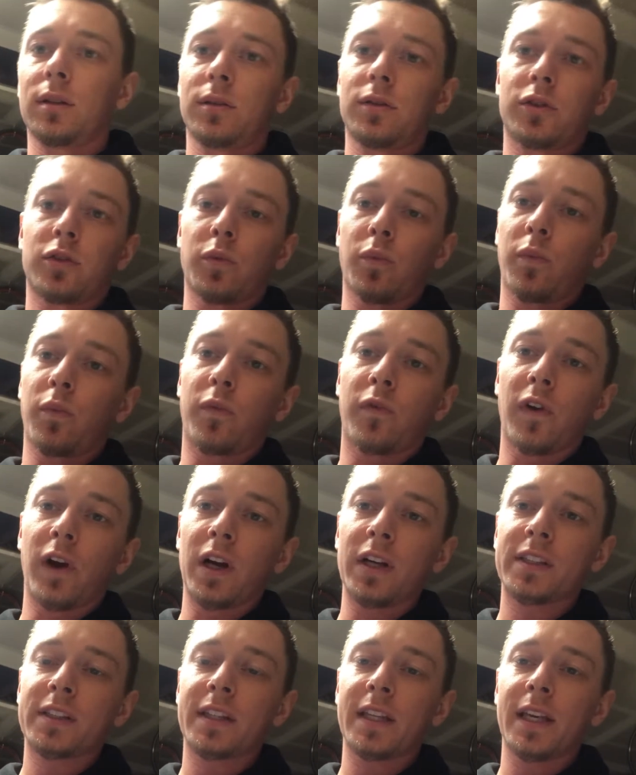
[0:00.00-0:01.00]
So
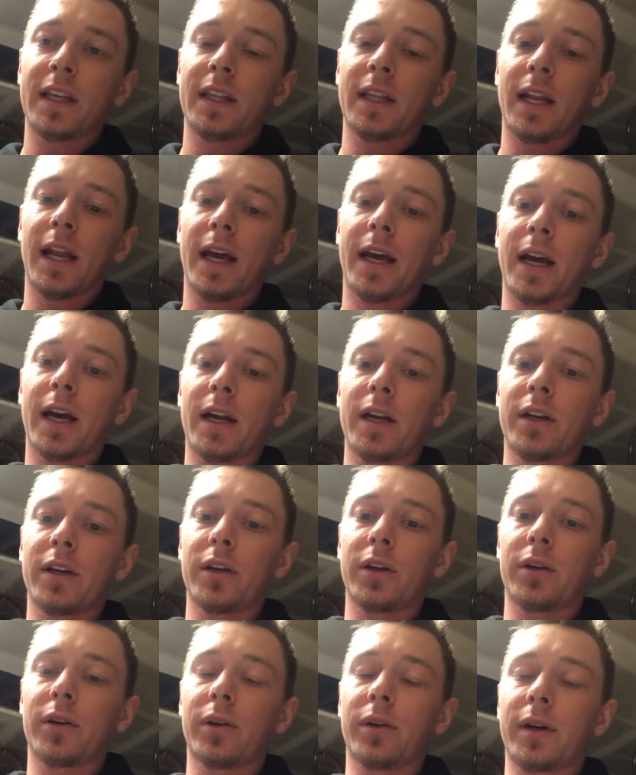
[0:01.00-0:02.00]
first thing that I got to
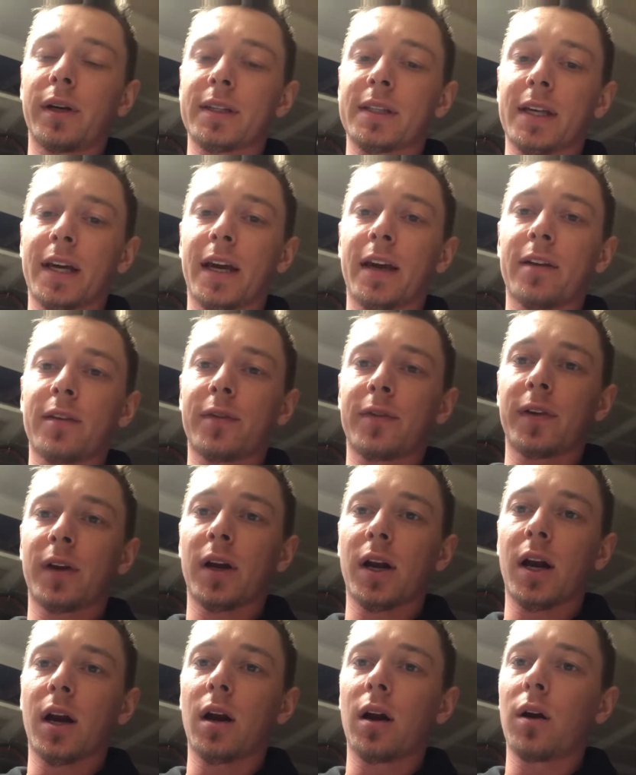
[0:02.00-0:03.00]
do is I got to
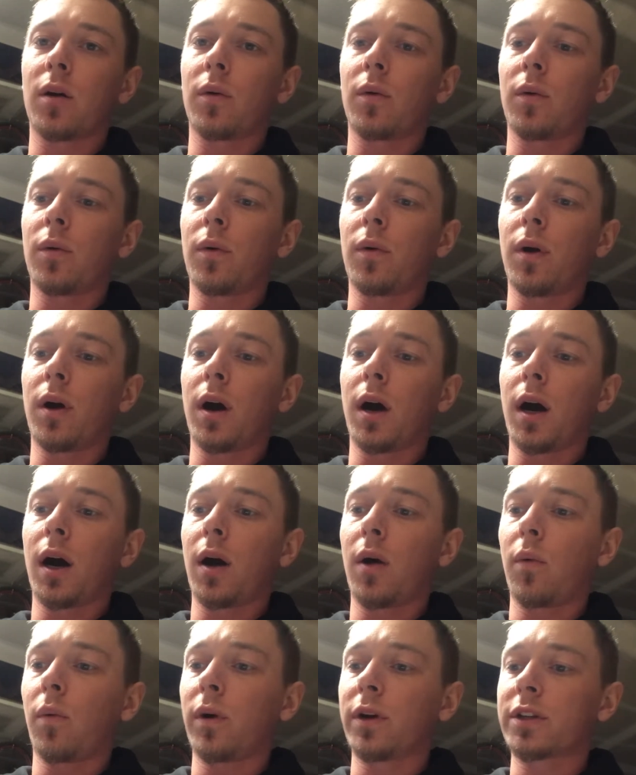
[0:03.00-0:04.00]
figure out
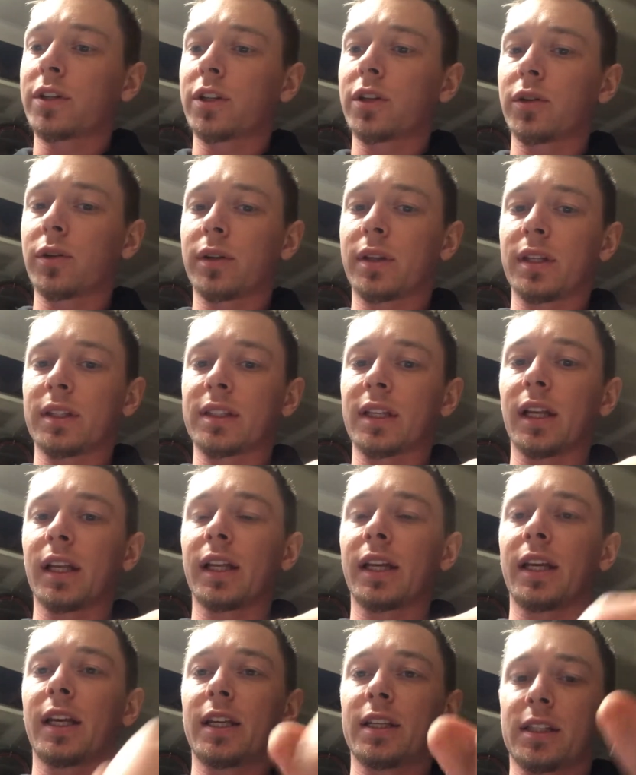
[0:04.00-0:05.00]
what to do with these
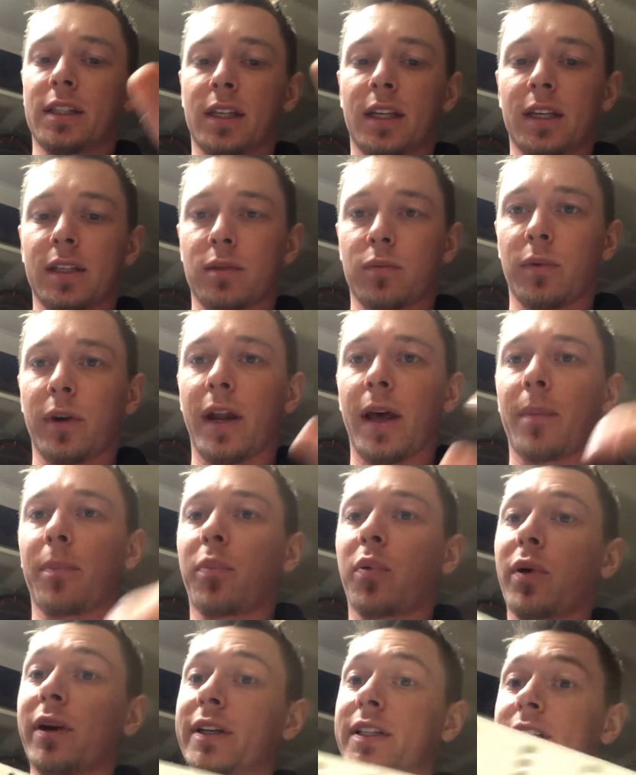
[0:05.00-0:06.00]
LEDs, because when I
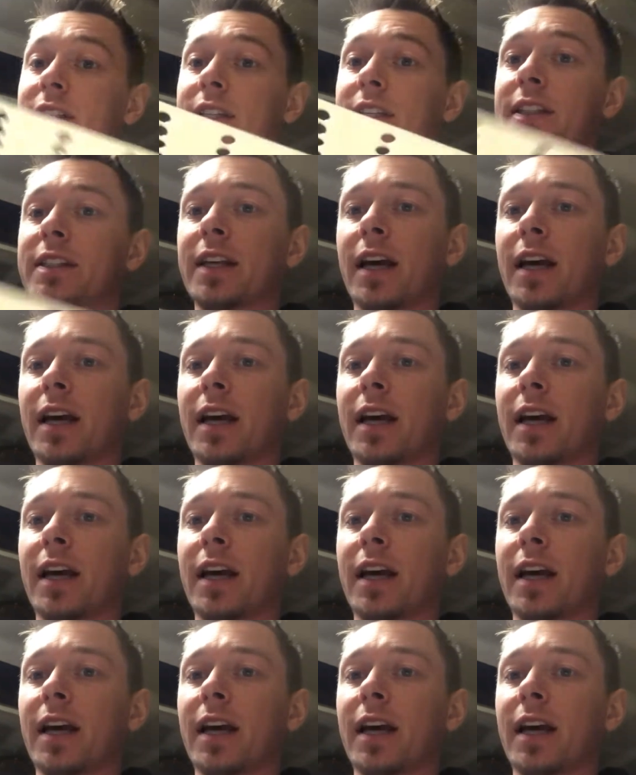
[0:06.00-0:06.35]
printed this